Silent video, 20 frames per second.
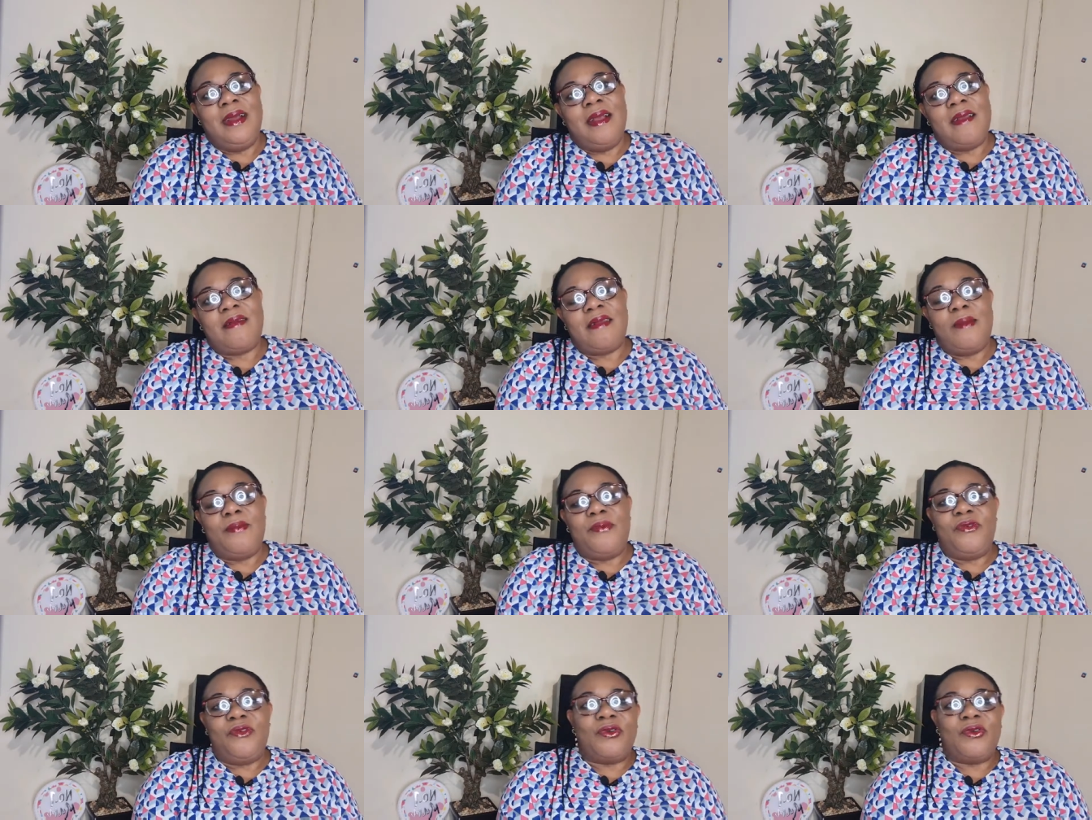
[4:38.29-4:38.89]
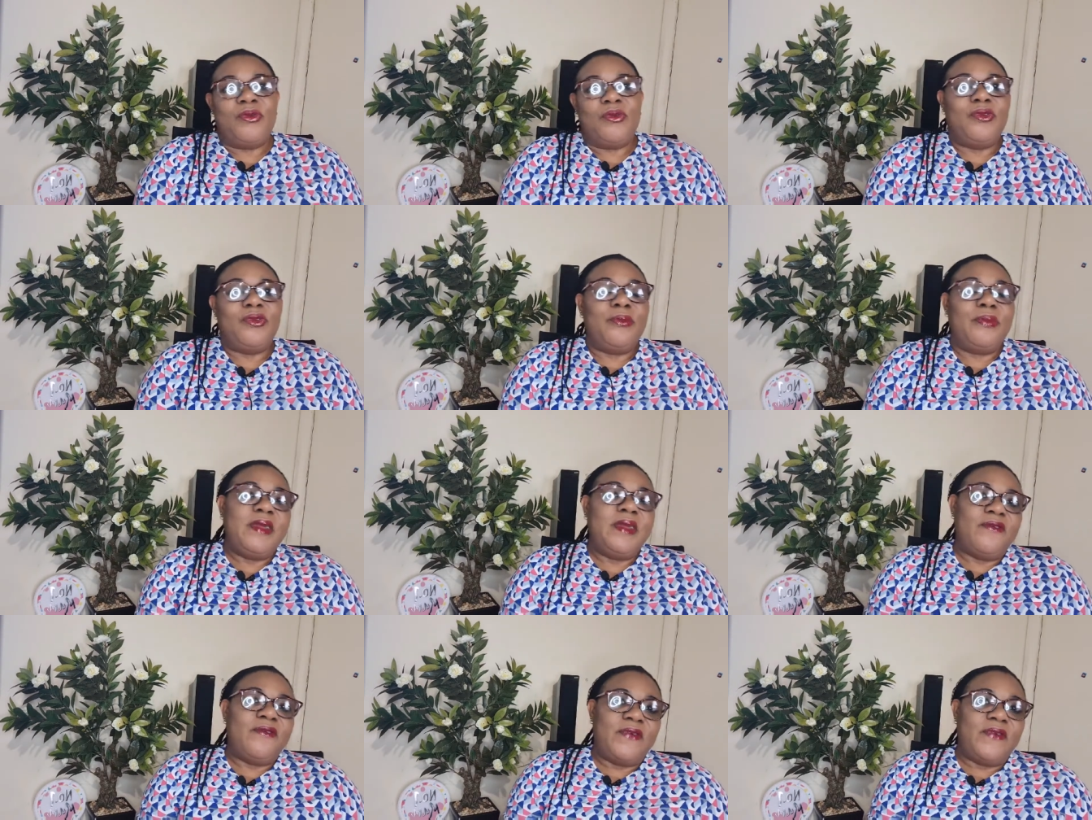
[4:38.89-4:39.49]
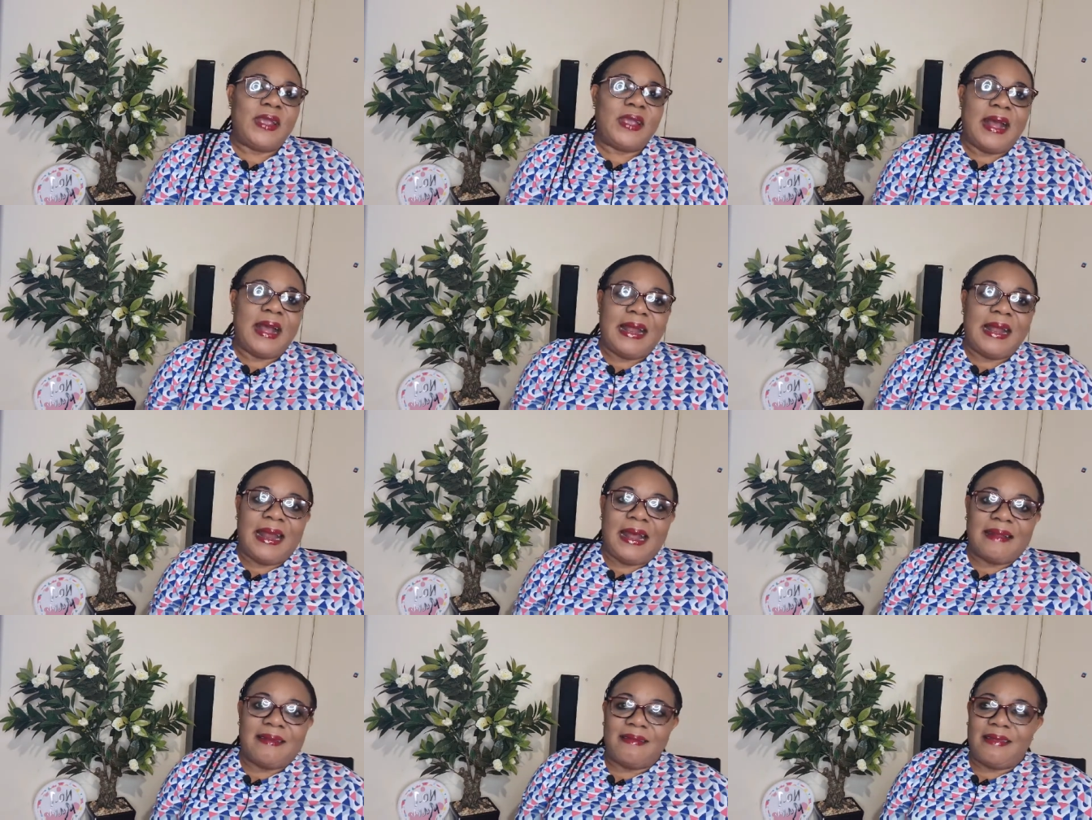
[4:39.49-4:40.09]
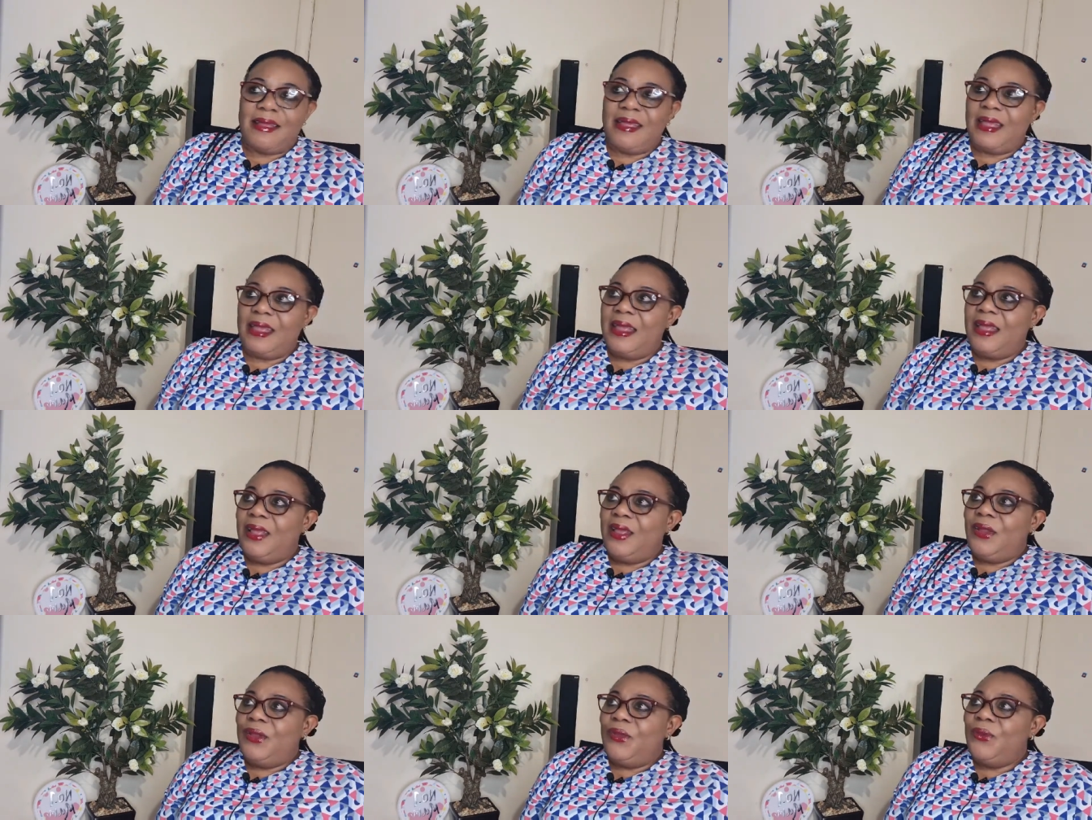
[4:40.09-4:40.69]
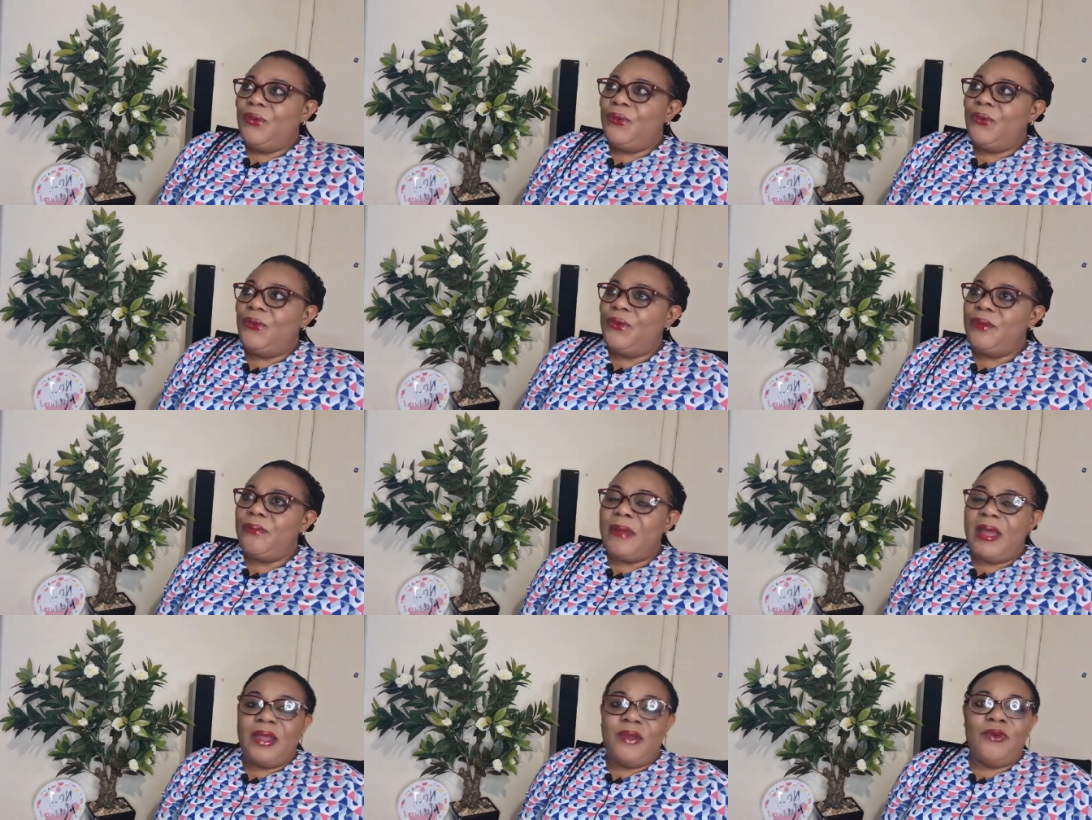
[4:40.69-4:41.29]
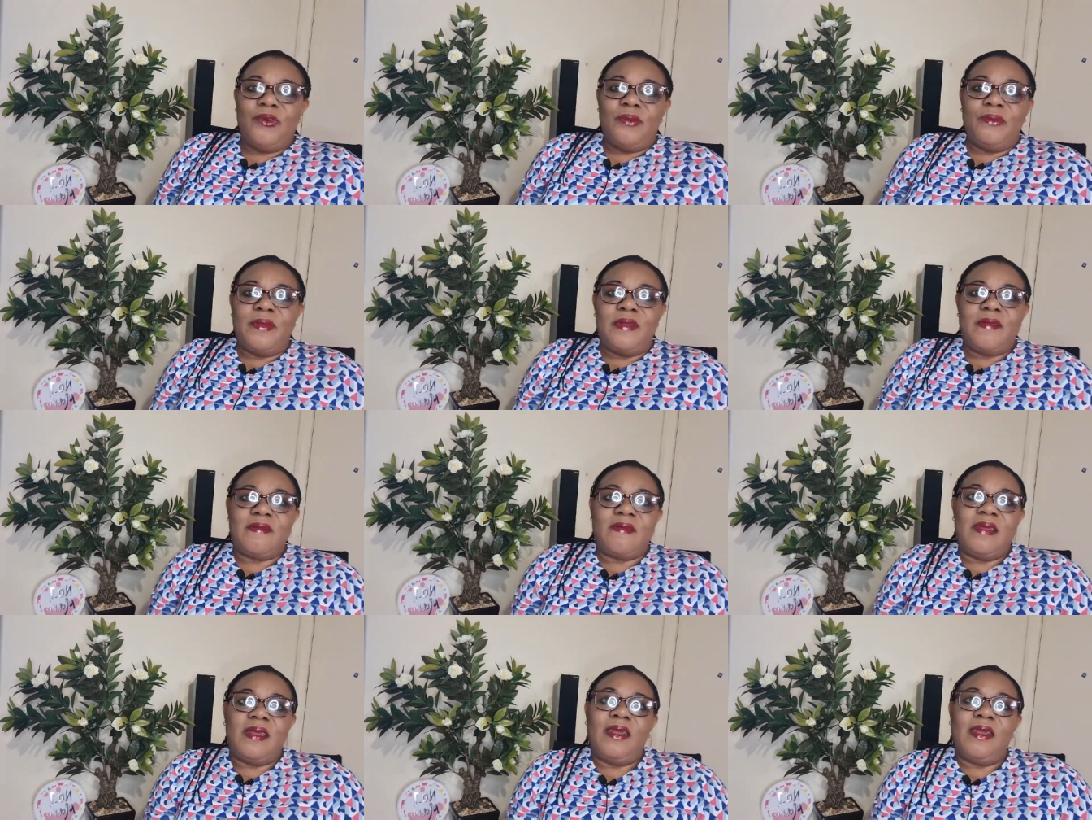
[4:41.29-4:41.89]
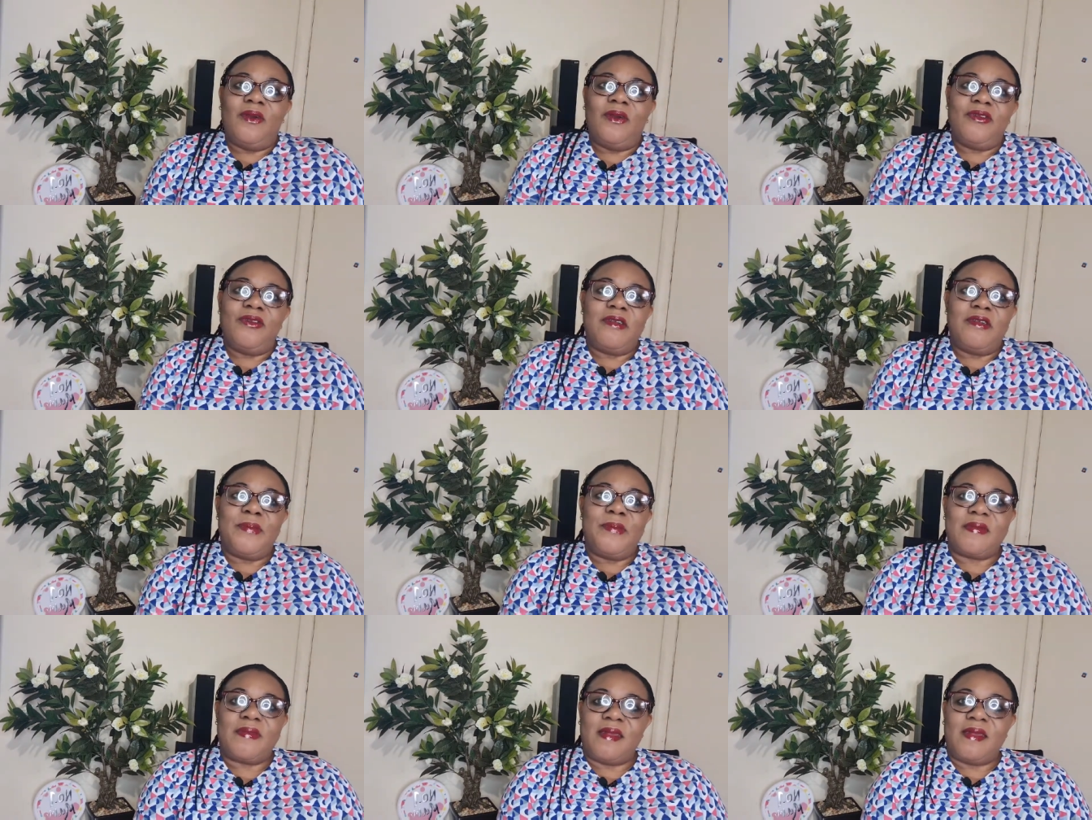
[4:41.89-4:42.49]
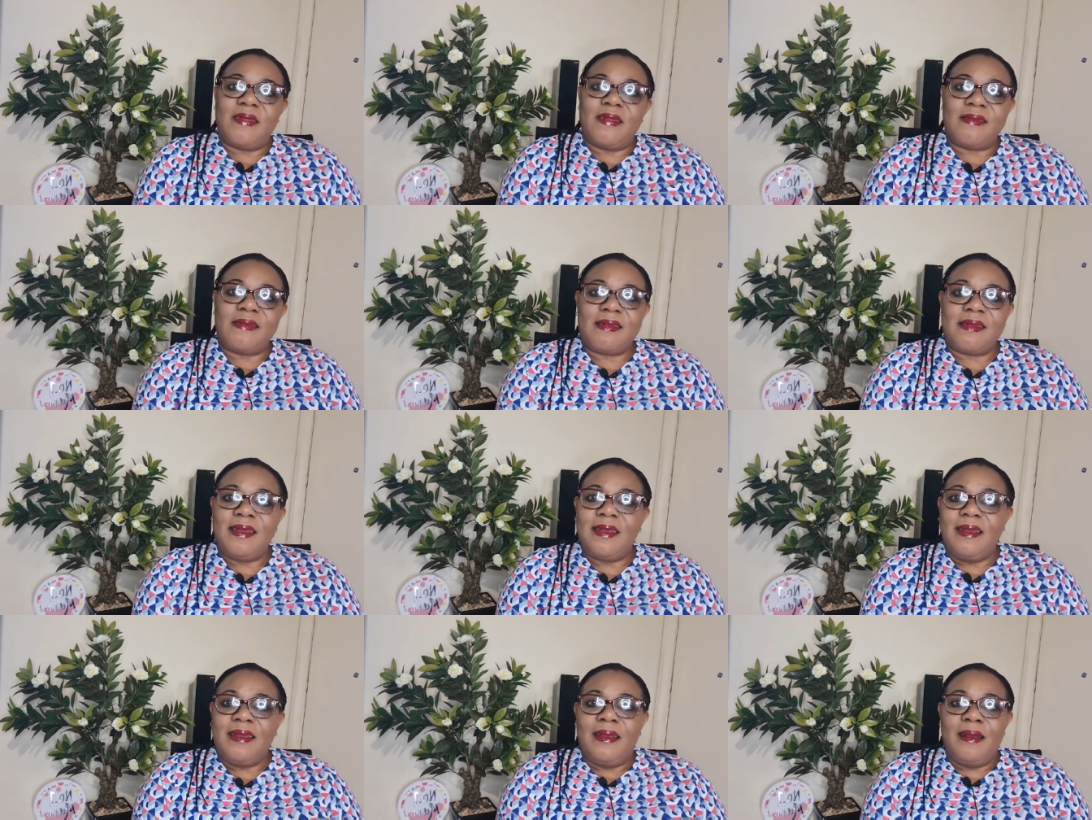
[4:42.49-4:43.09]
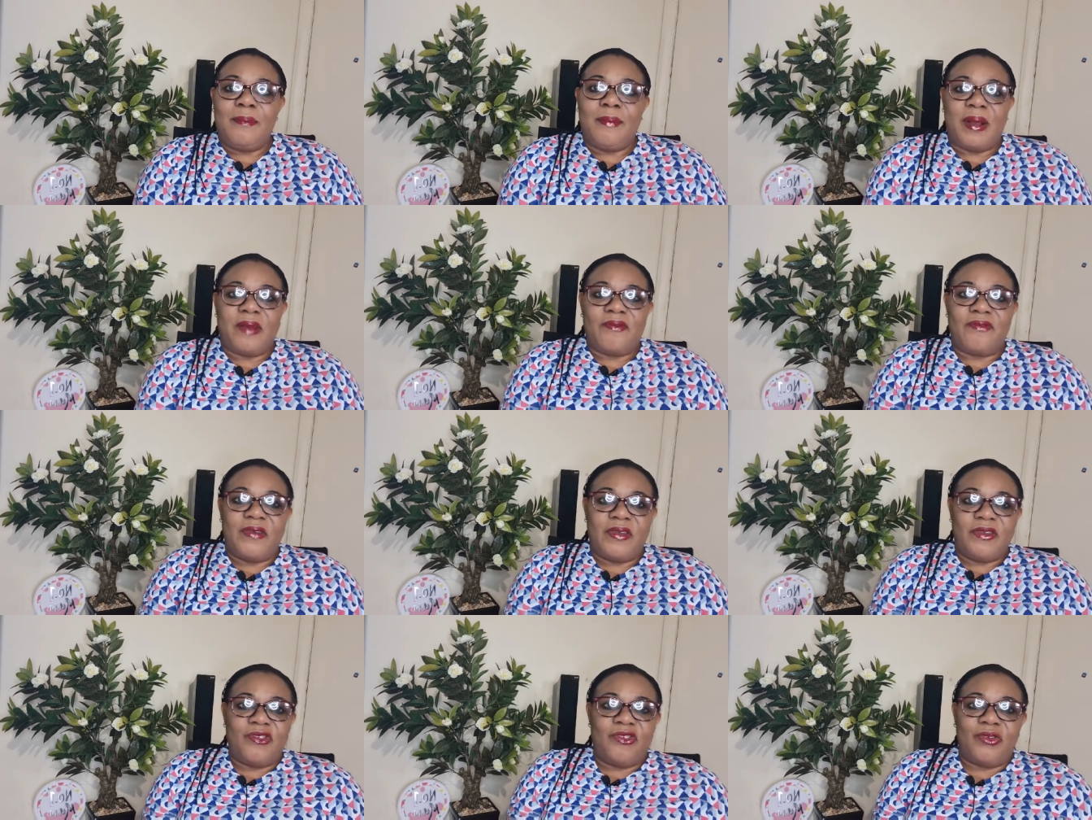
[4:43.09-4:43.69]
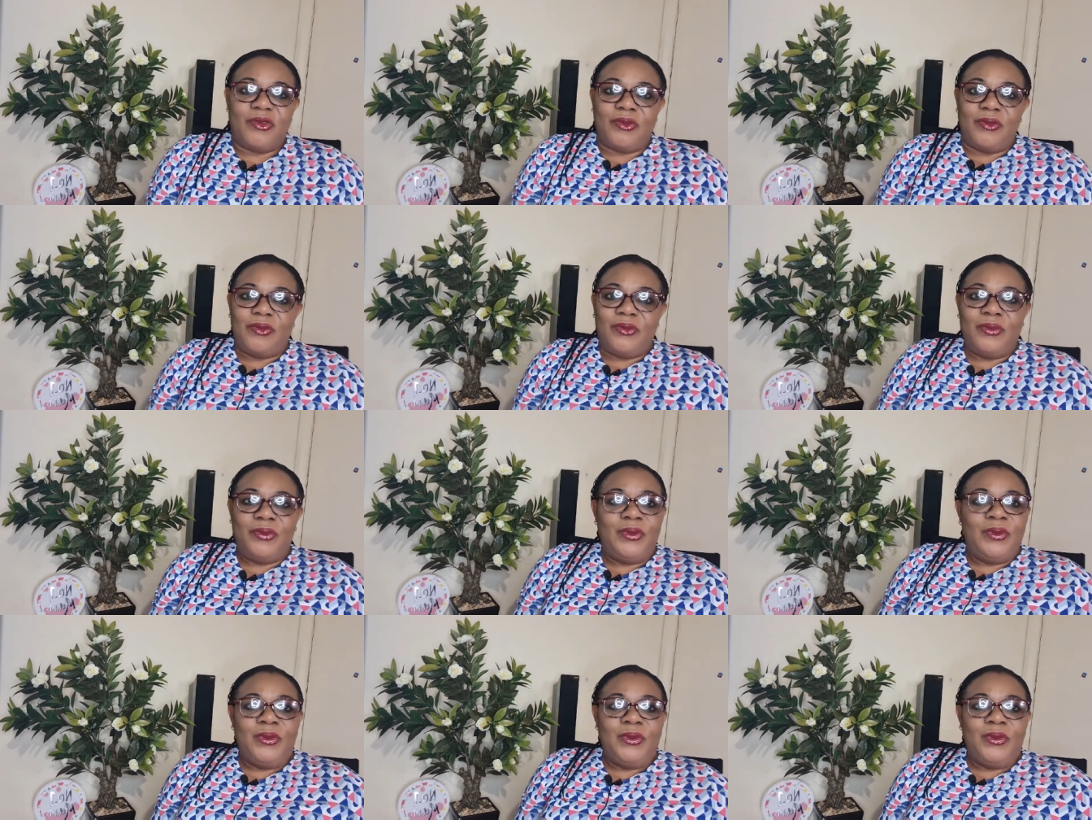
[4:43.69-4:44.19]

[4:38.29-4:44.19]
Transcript: Except you just want to be a faker that, no, in my home is 100% perfection.